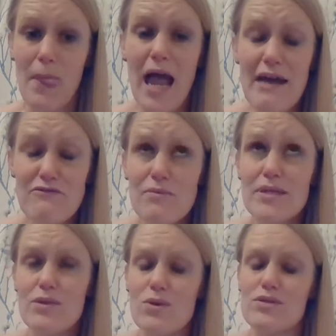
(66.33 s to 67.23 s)

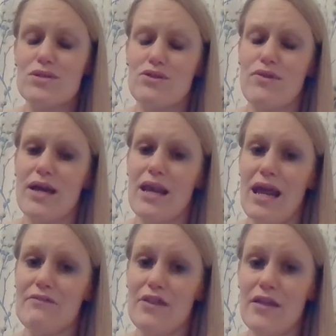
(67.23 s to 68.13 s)
Everybody wants to create a
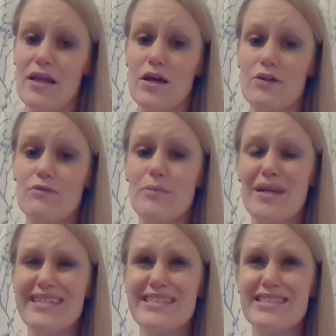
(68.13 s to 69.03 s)
life that they love, but
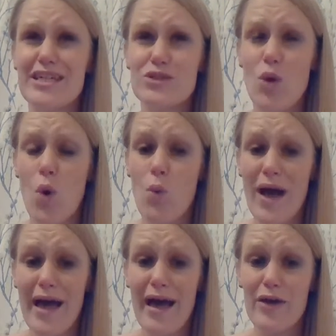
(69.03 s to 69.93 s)
it's just
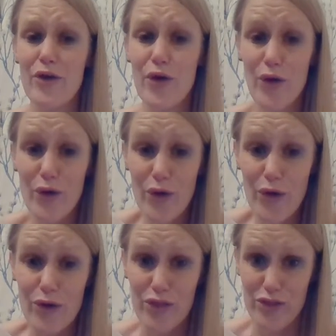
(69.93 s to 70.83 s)
where on
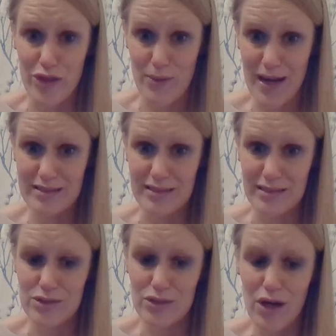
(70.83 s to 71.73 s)
earth do you actually
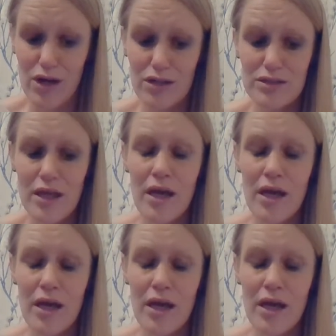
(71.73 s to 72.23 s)
start?